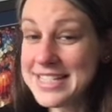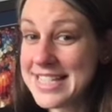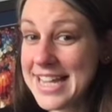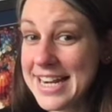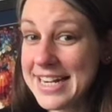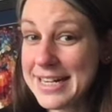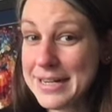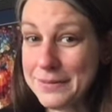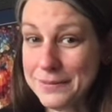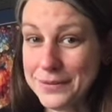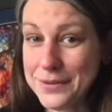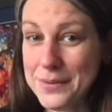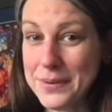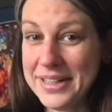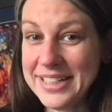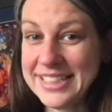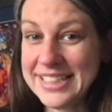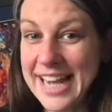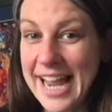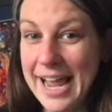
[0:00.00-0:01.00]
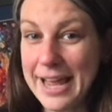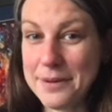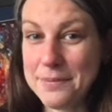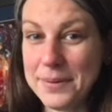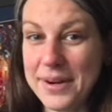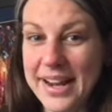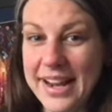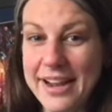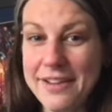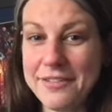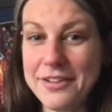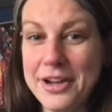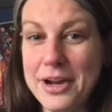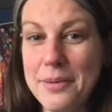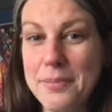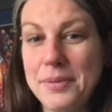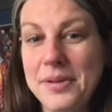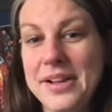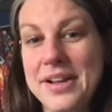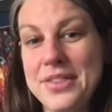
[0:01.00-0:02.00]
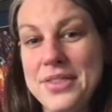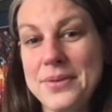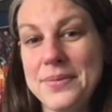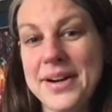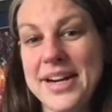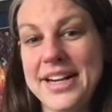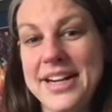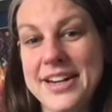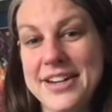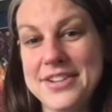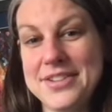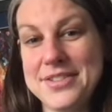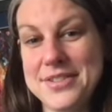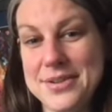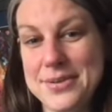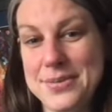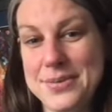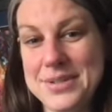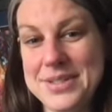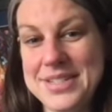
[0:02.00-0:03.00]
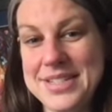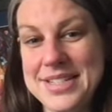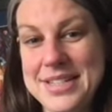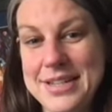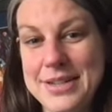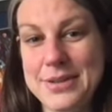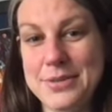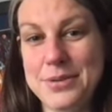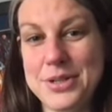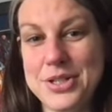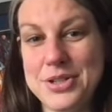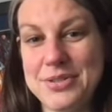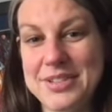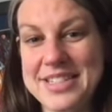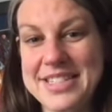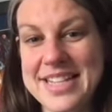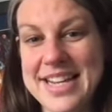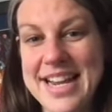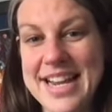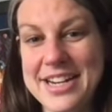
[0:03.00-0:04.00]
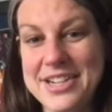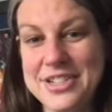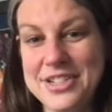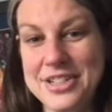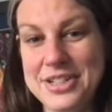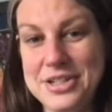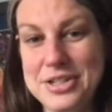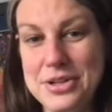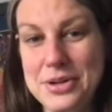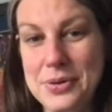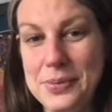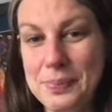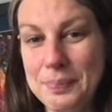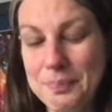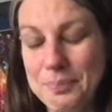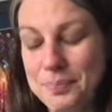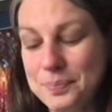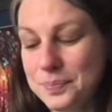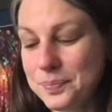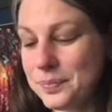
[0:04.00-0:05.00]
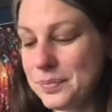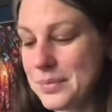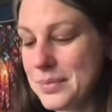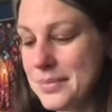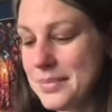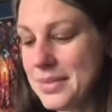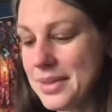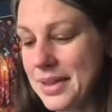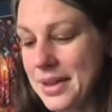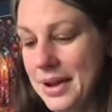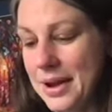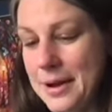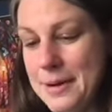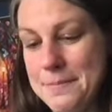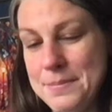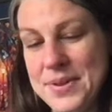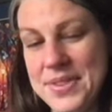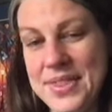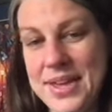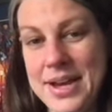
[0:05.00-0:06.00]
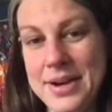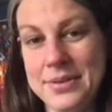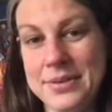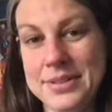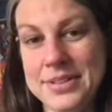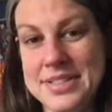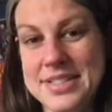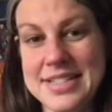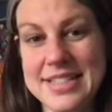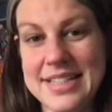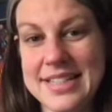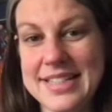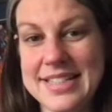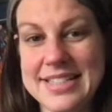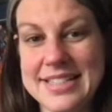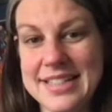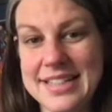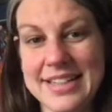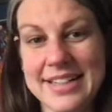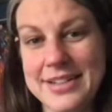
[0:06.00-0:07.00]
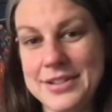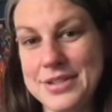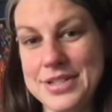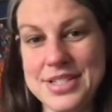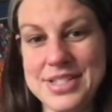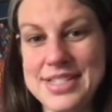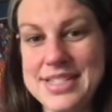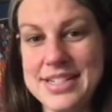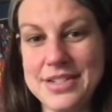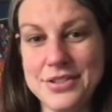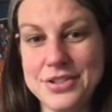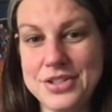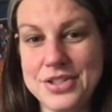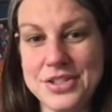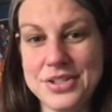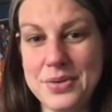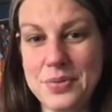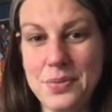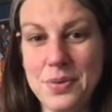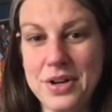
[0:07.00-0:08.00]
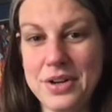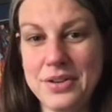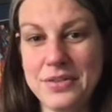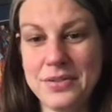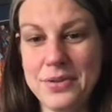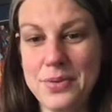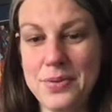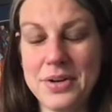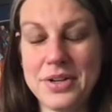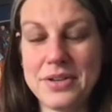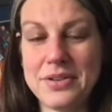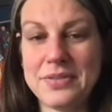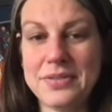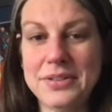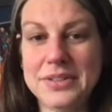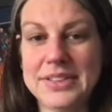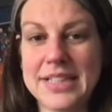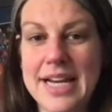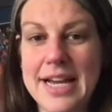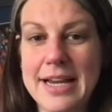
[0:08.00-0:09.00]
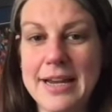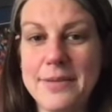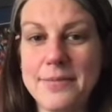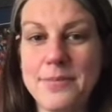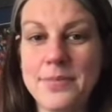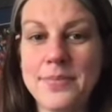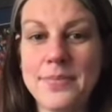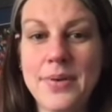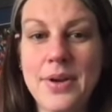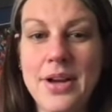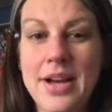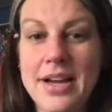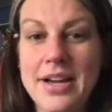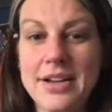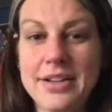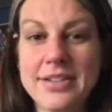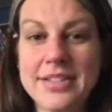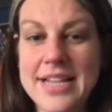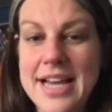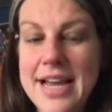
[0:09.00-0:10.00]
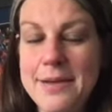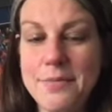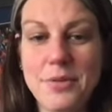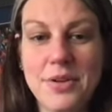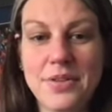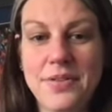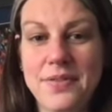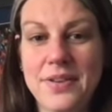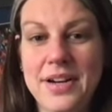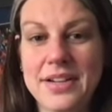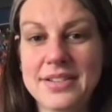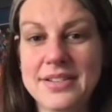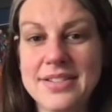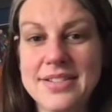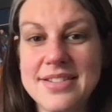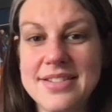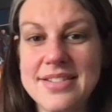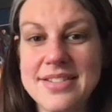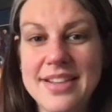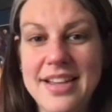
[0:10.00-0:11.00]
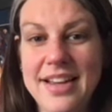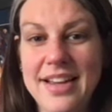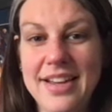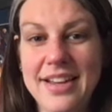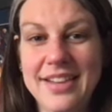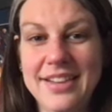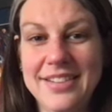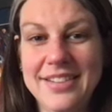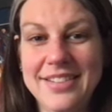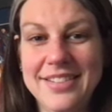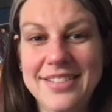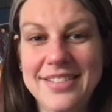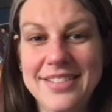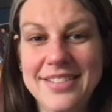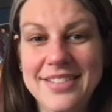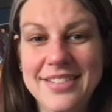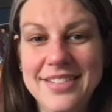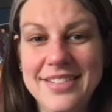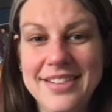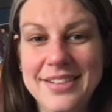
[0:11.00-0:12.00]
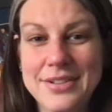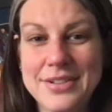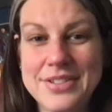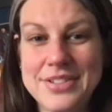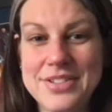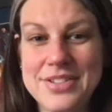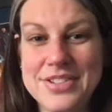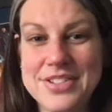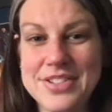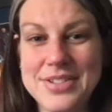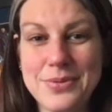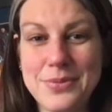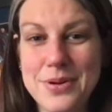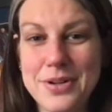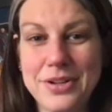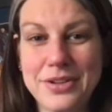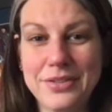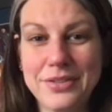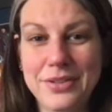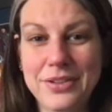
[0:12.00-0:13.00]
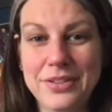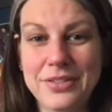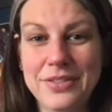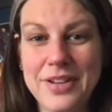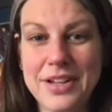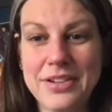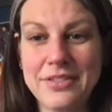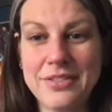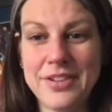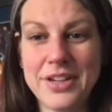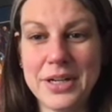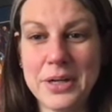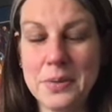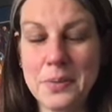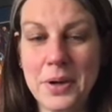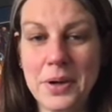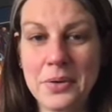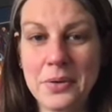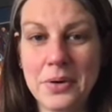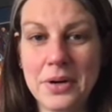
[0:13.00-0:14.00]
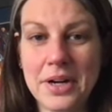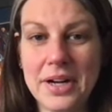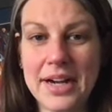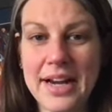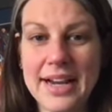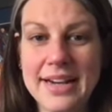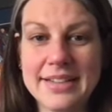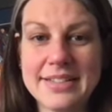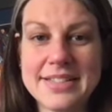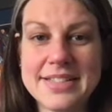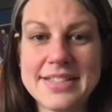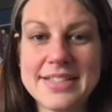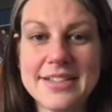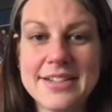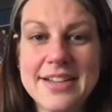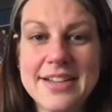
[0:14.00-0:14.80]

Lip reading: signed up for one yet, but I have a couple on the radar, so we'll see which ones I actually do. But that was, like I said, it was just a wonderful, wonderful time with friends, and it was just a wonderful event, very well organized.